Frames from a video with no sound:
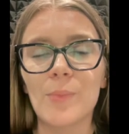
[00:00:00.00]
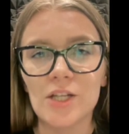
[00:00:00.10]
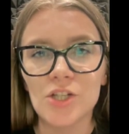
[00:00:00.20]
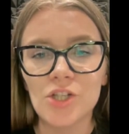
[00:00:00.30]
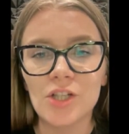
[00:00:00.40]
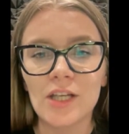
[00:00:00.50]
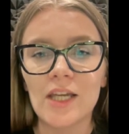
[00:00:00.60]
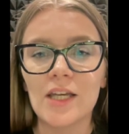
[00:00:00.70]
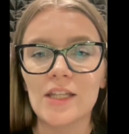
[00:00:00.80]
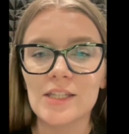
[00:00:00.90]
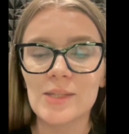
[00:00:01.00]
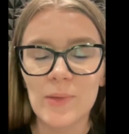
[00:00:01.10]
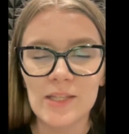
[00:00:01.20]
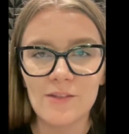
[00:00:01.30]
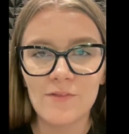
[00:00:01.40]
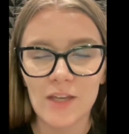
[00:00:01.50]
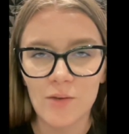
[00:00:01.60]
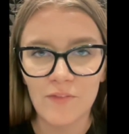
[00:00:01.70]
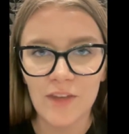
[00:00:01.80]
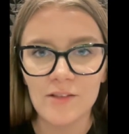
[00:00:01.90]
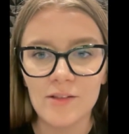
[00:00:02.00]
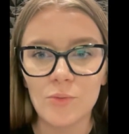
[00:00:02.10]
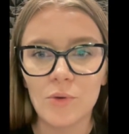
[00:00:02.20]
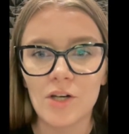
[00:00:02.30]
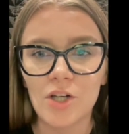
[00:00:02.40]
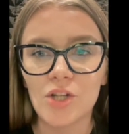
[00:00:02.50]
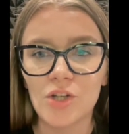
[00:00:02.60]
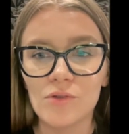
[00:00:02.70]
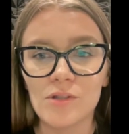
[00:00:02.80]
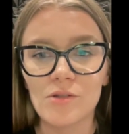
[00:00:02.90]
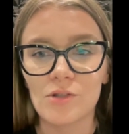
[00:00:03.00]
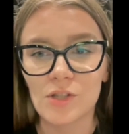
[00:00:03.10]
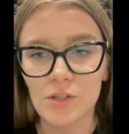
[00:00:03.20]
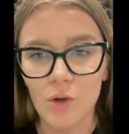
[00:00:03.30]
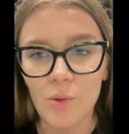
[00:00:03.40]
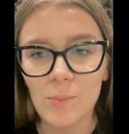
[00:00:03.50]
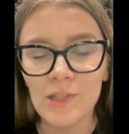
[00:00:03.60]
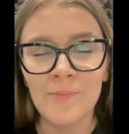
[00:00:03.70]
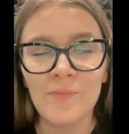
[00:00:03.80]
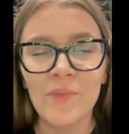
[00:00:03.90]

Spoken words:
mentioning the specific field where the user stopped,